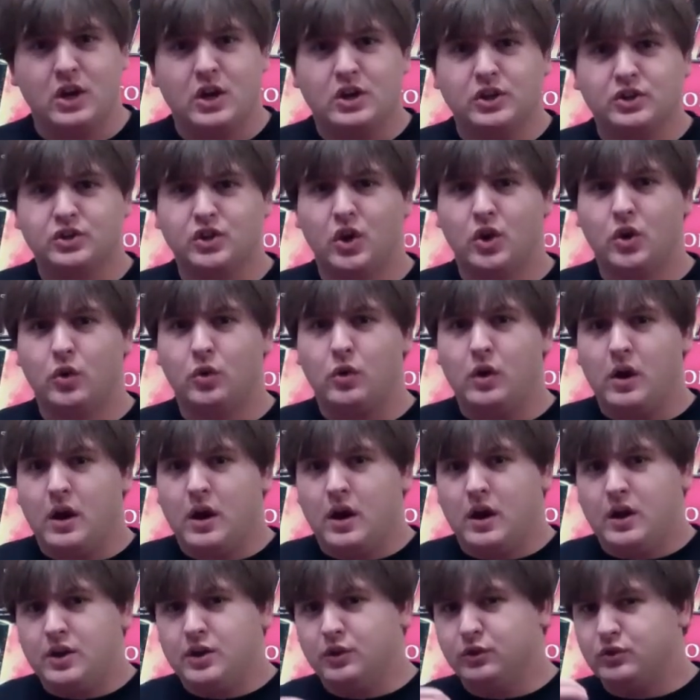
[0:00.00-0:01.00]
So
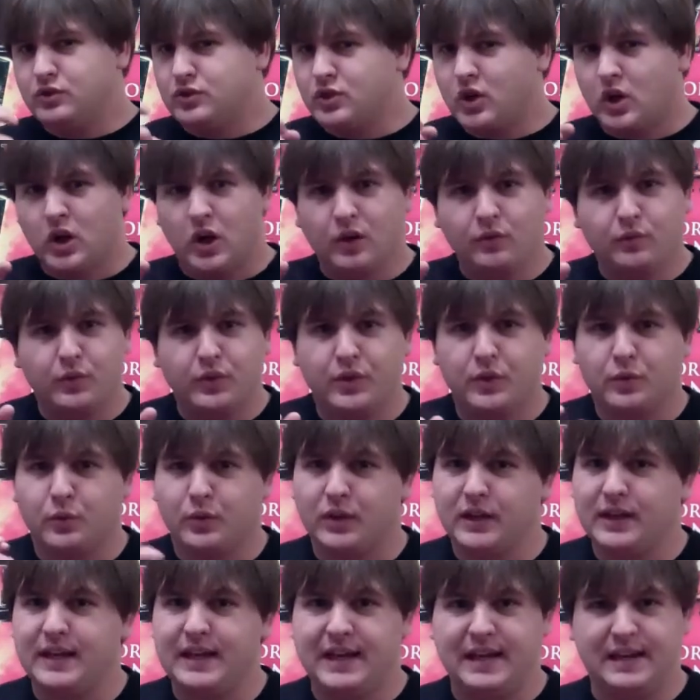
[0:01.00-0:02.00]
you'd start off with the
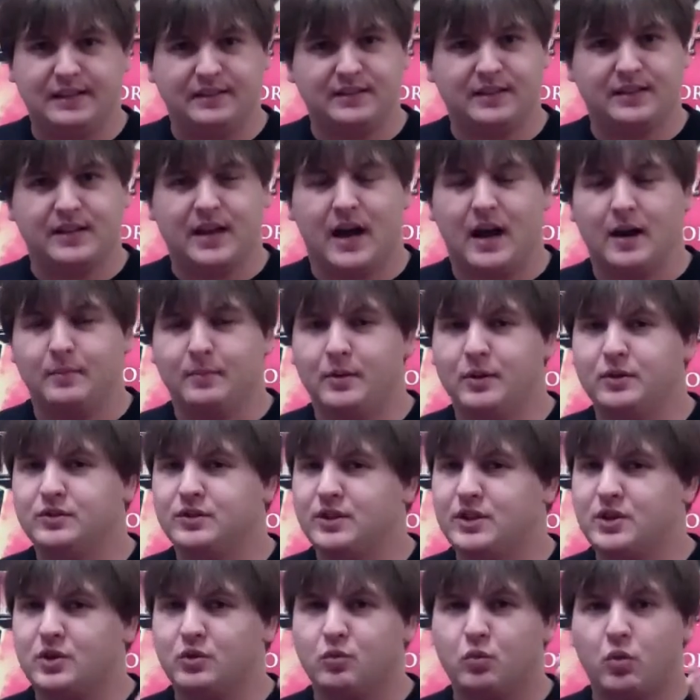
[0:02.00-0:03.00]
really easy combos,
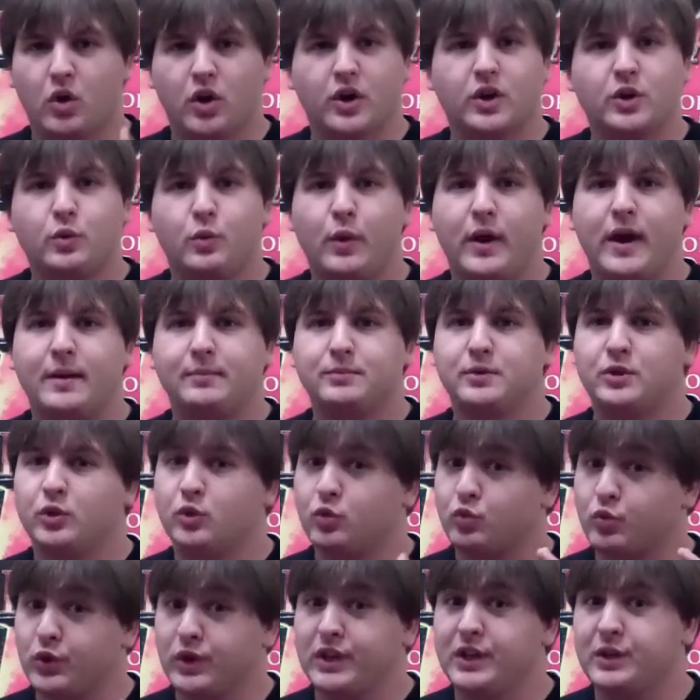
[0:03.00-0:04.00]
and you work your way up to the
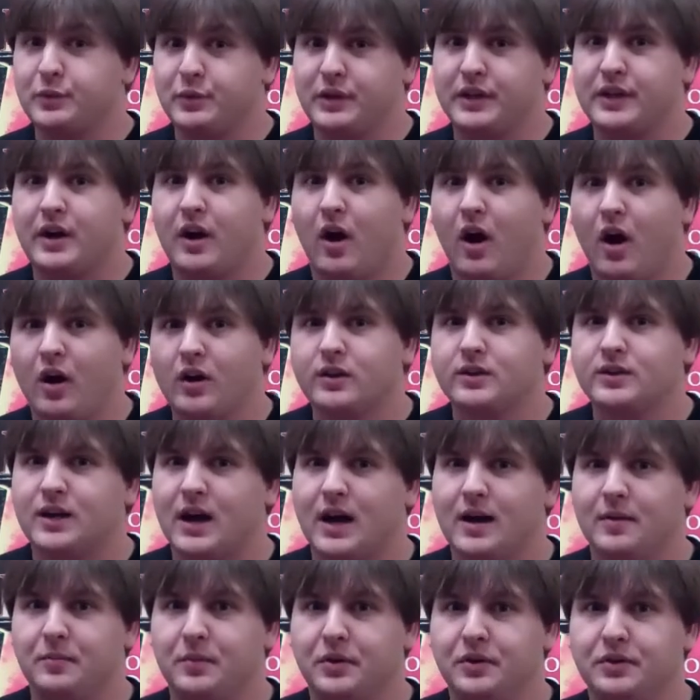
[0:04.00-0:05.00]
really, really hard
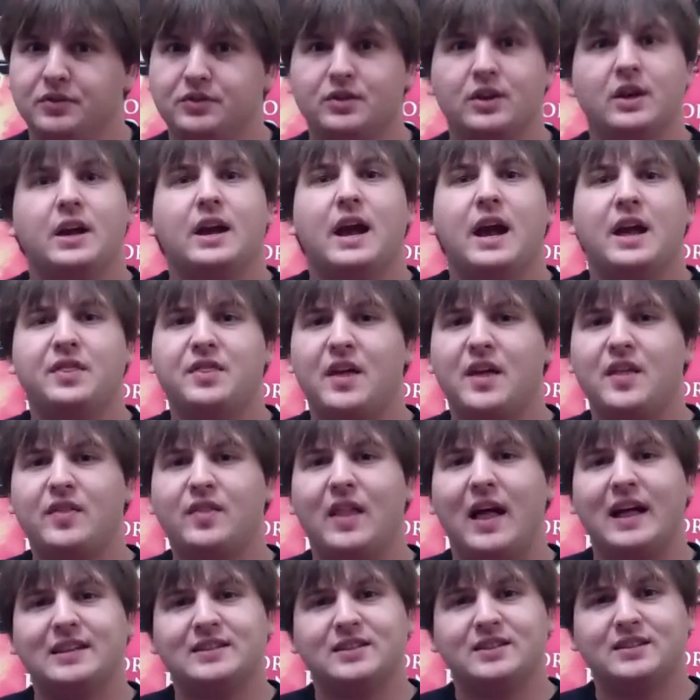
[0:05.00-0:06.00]
combos, and then
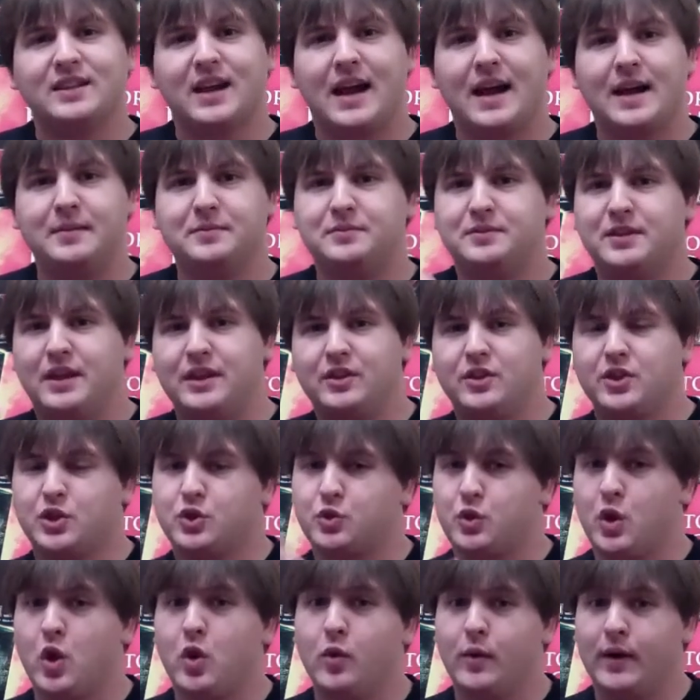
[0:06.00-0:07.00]
lots of times they
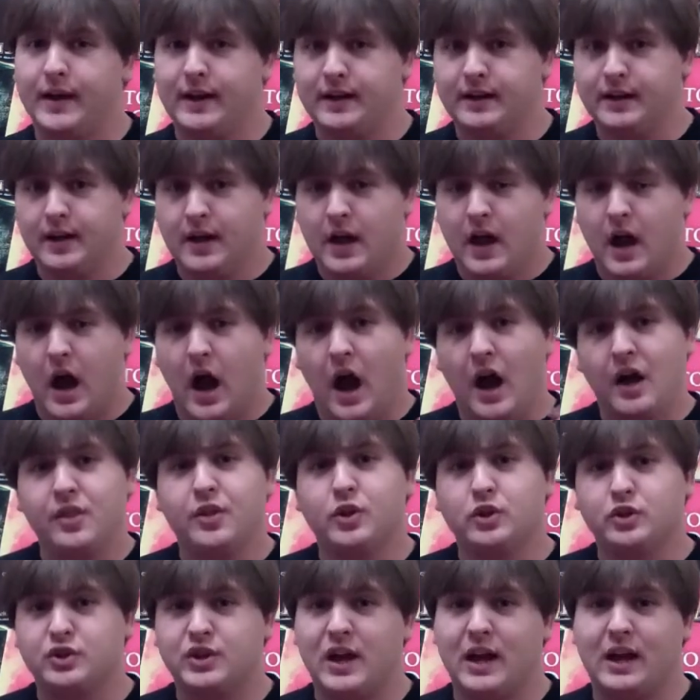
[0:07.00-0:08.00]
throw in
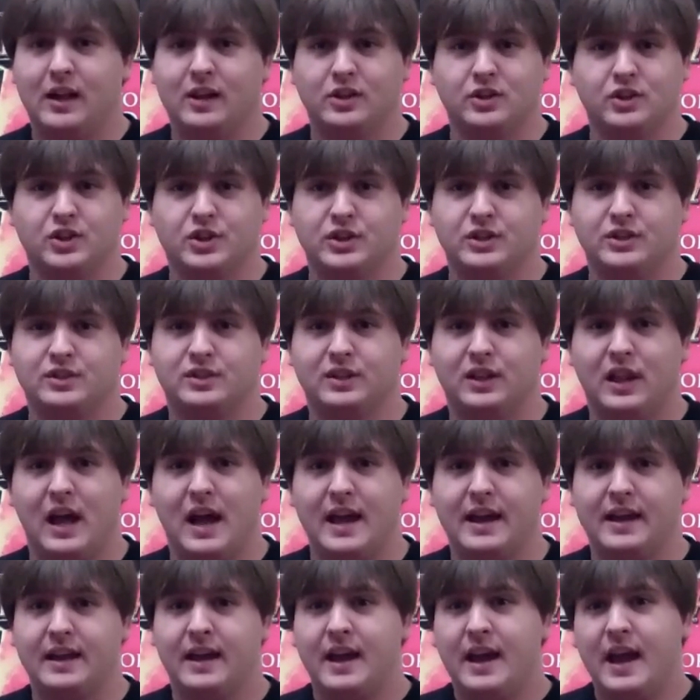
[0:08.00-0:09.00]
other challenges
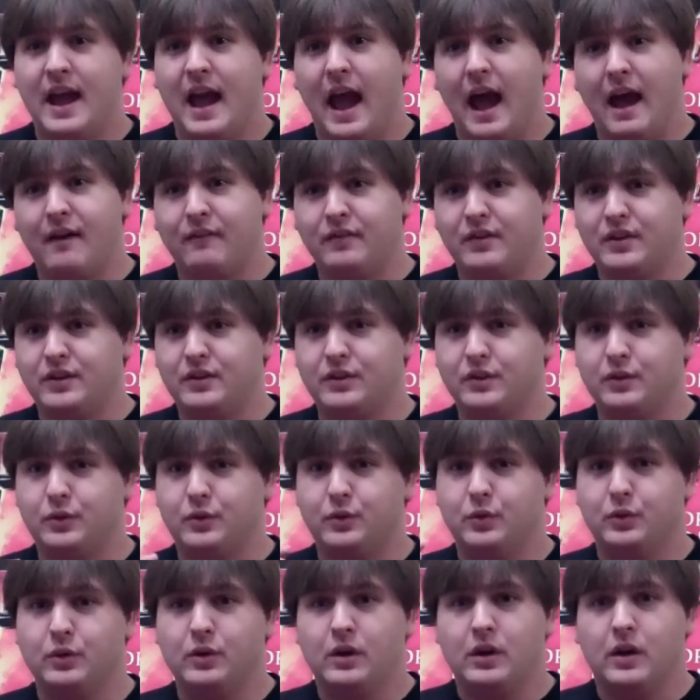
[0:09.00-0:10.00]
like having
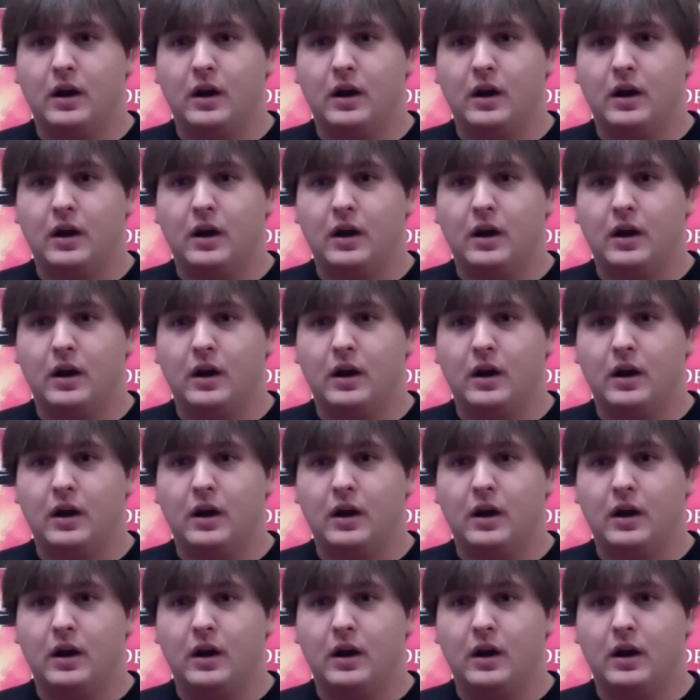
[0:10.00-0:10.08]
to